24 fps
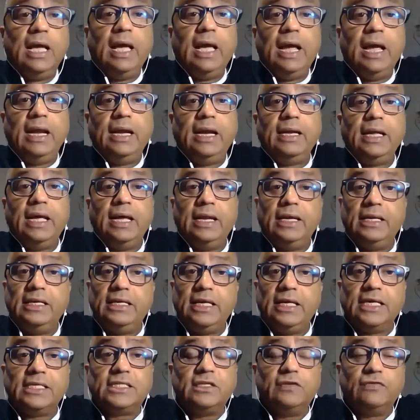and and
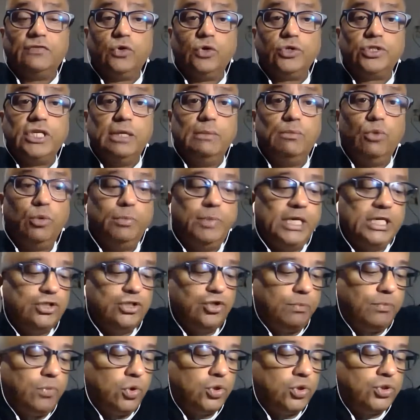yes of course
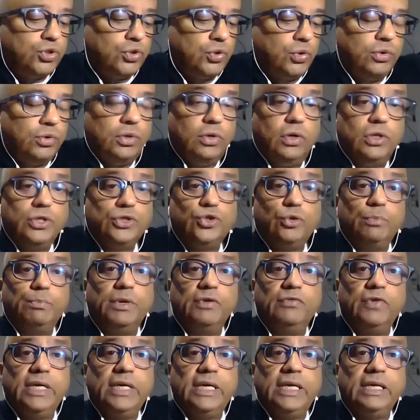inmobi's Roposo also
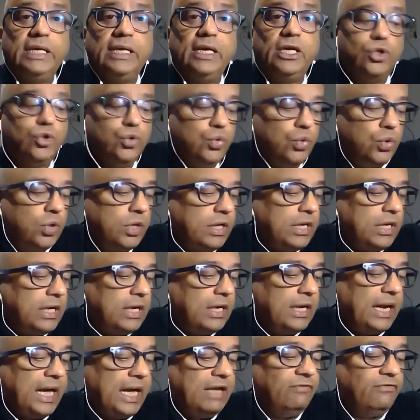pivoting into
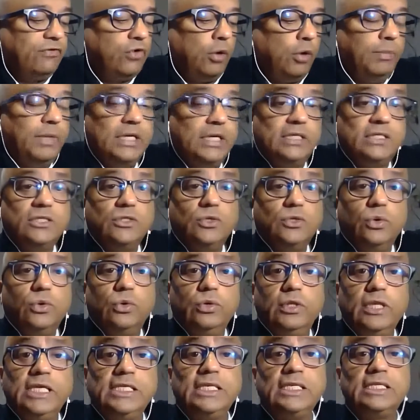live commerce
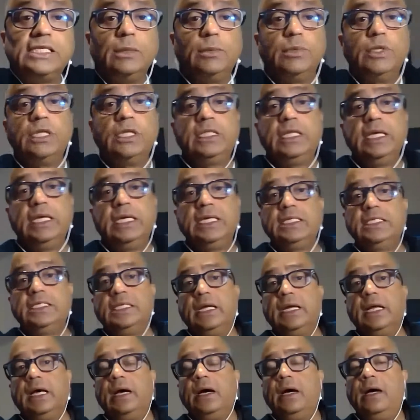so these are some of the things
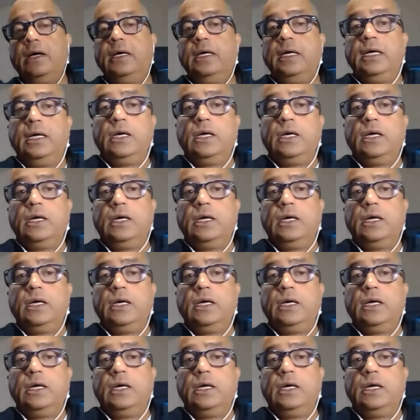that are